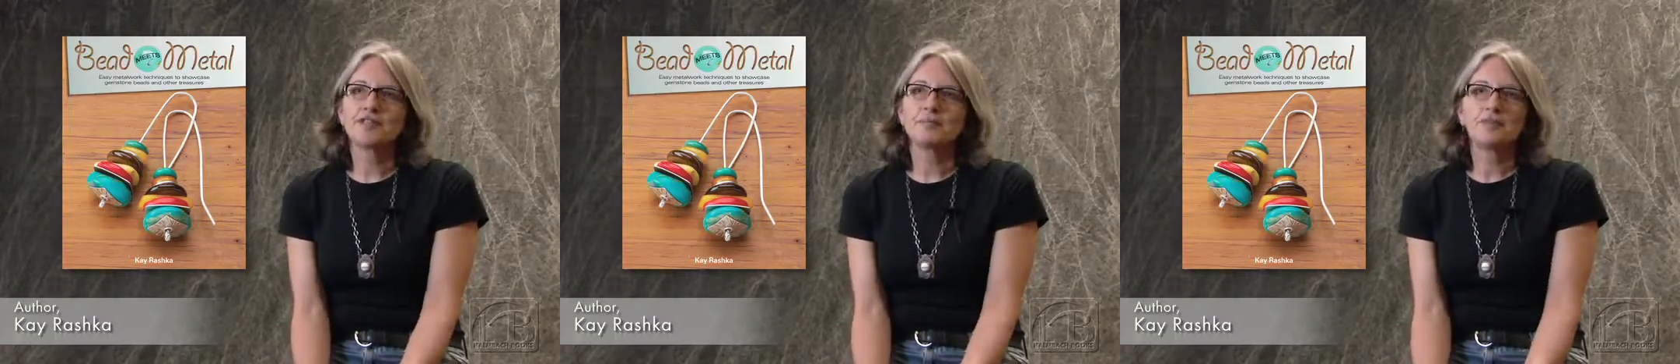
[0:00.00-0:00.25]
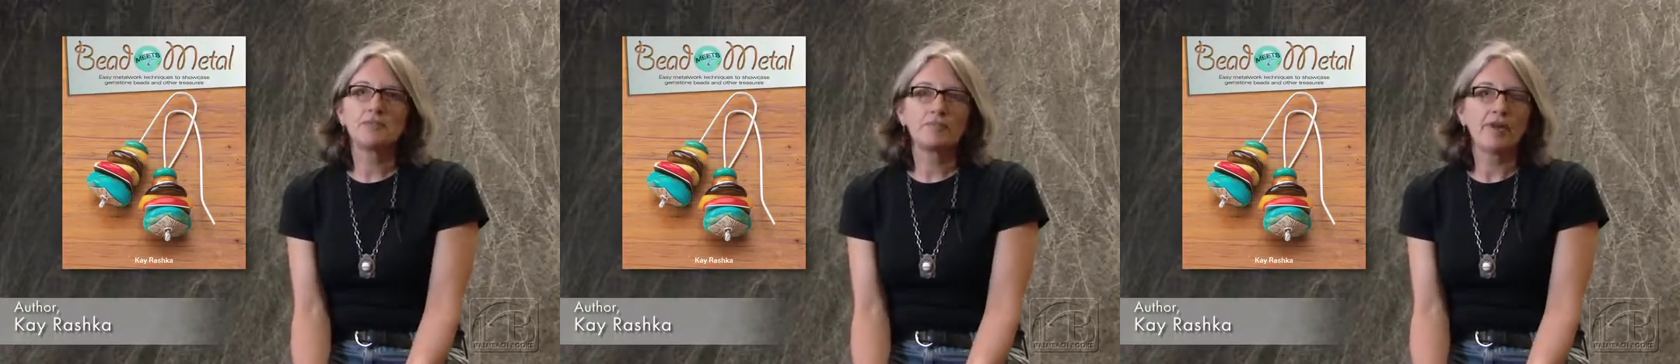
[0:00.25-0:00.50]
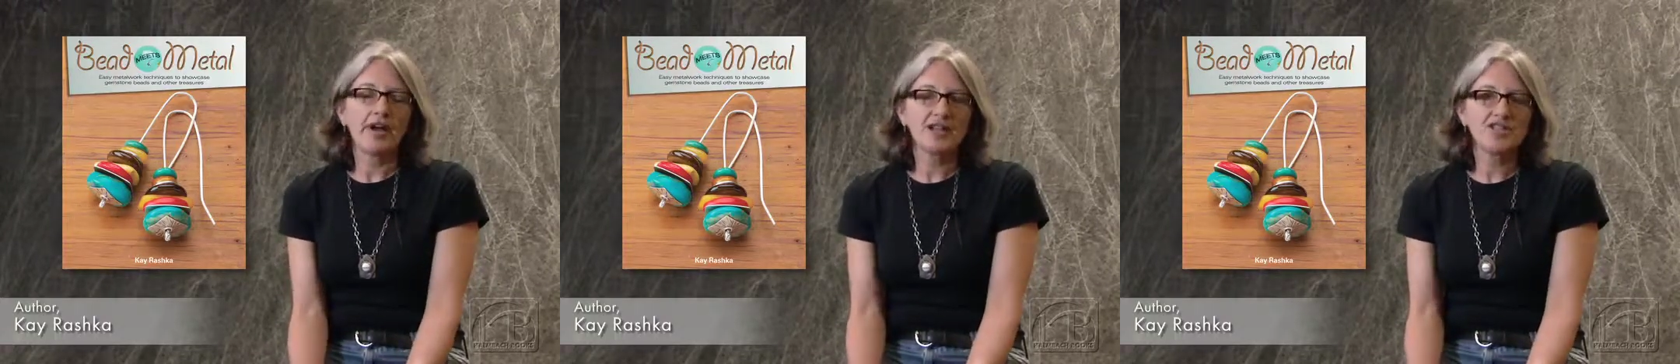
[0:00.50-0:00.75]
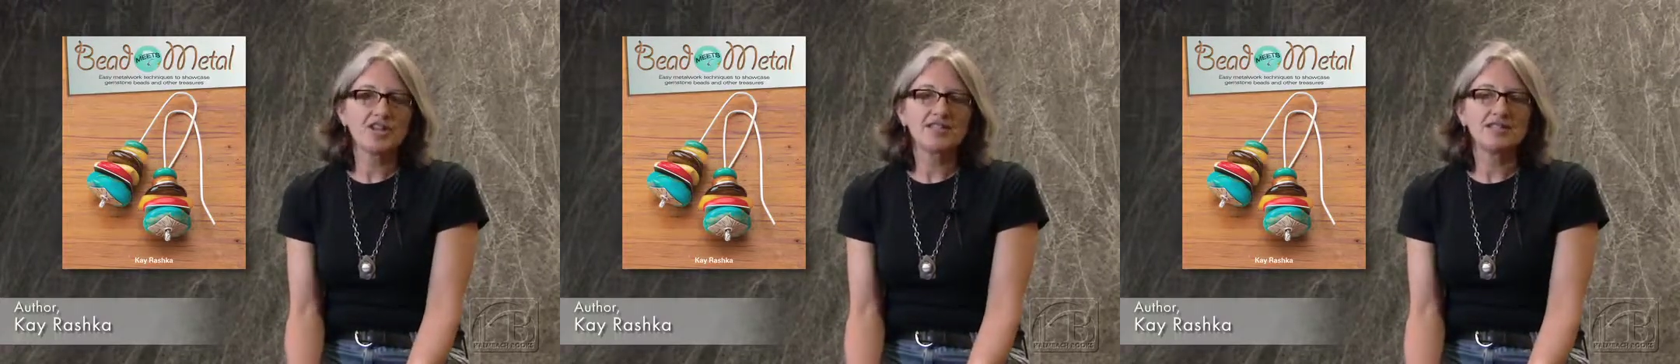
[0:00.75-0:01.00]
some of the
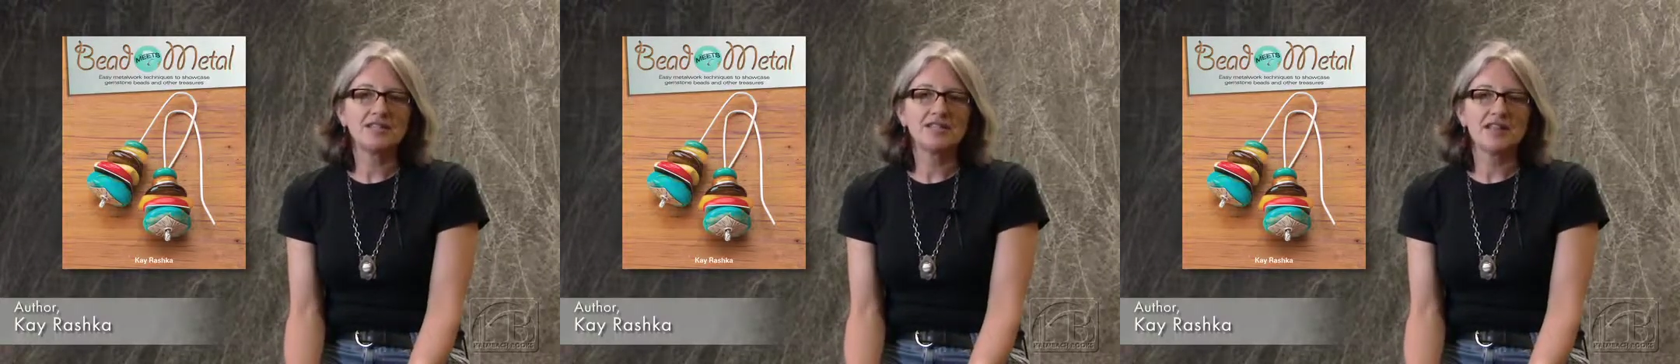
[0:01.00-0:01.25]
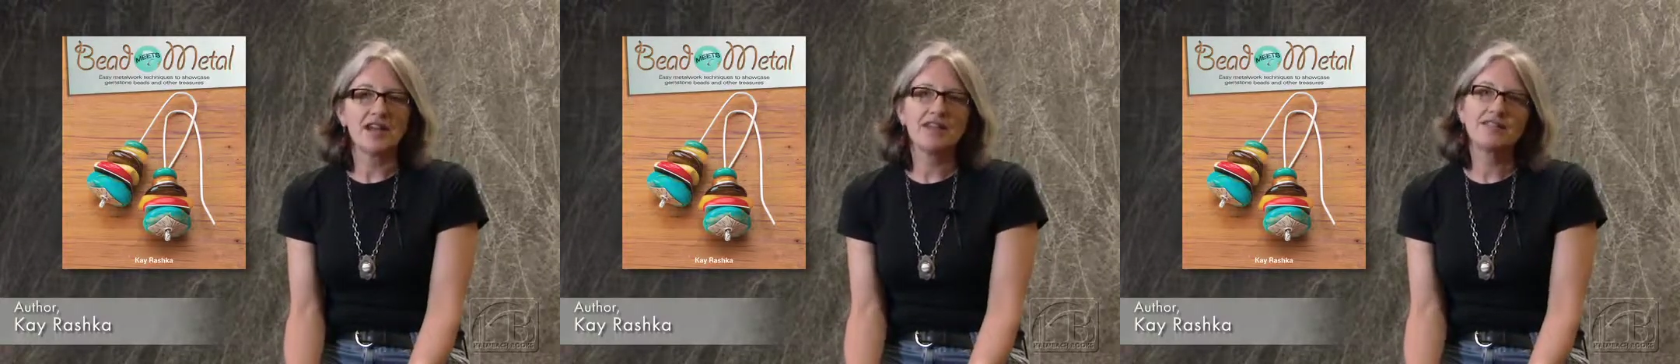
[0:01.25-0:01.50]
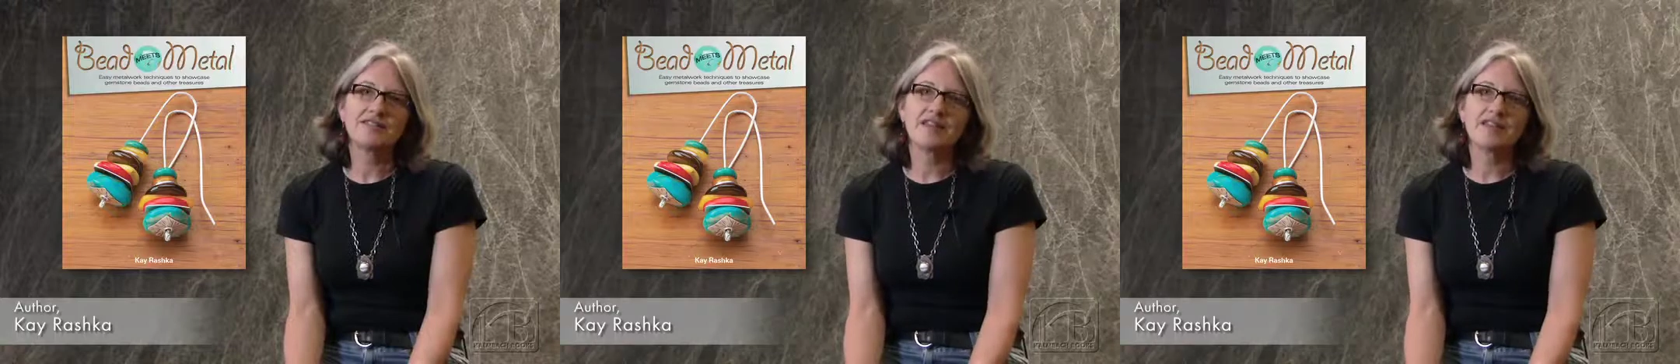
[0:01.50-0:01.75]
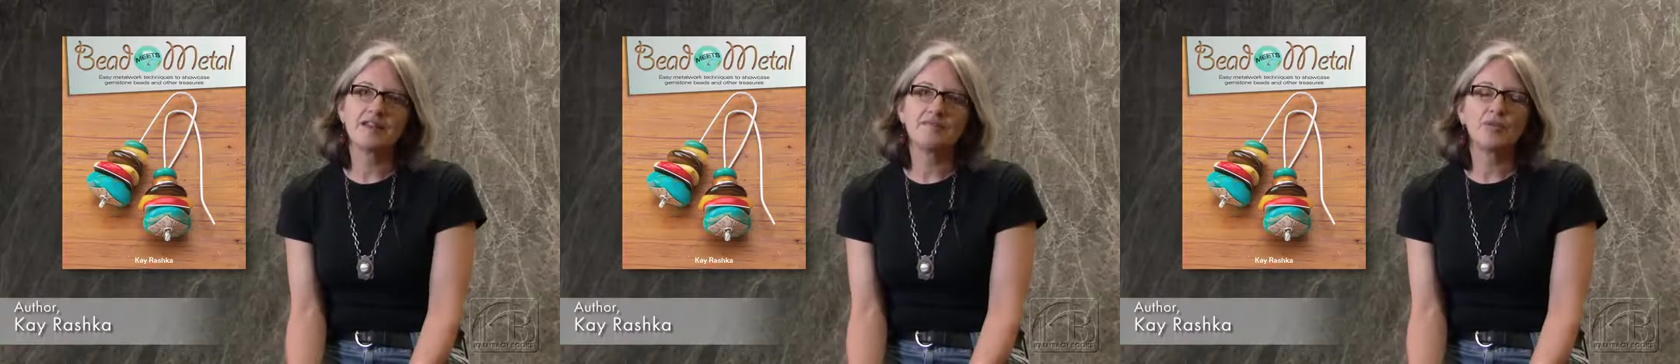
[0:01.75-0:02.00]
projects and designs
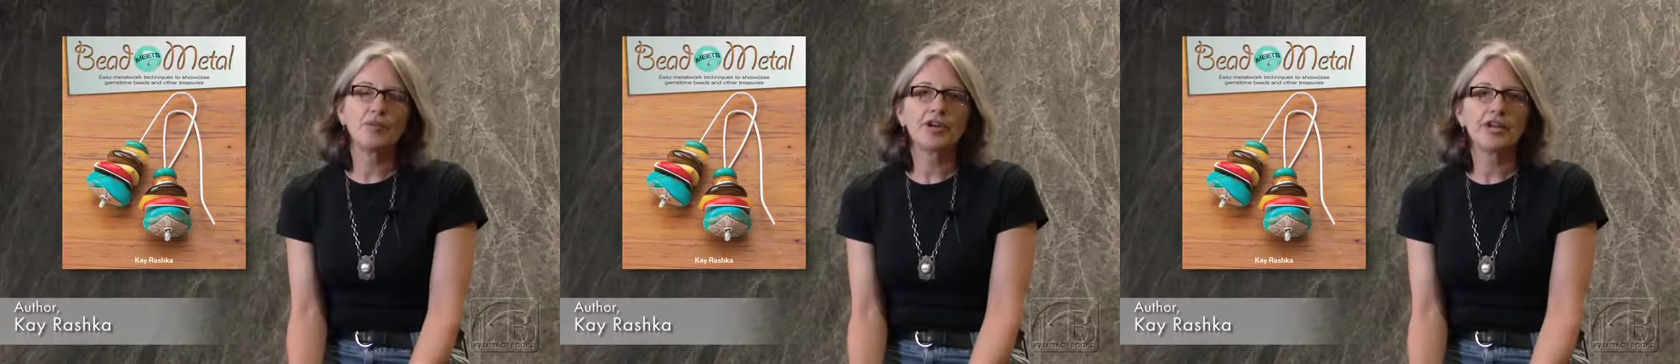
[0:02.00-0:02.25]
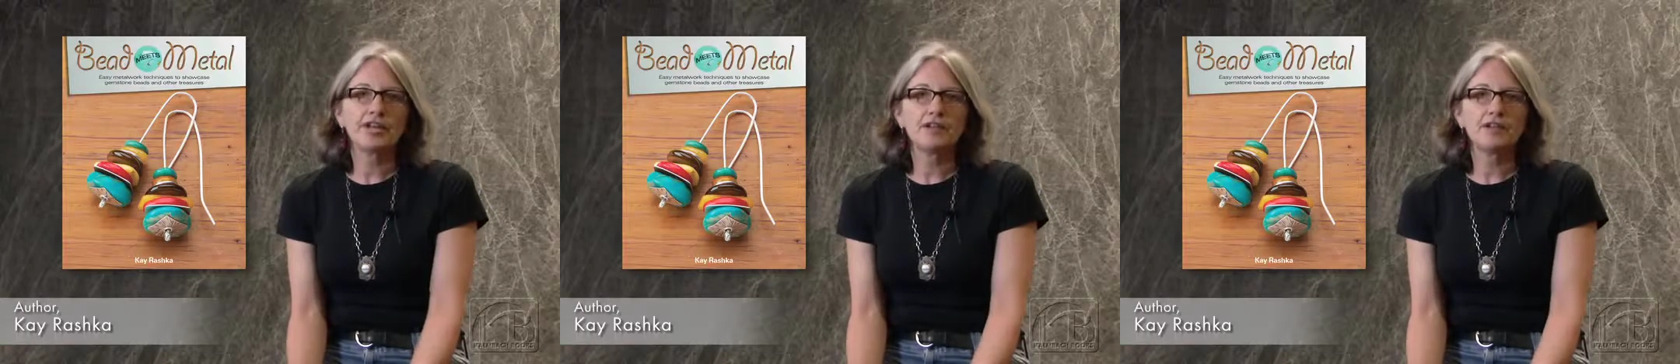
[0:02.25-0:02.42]
that I've been working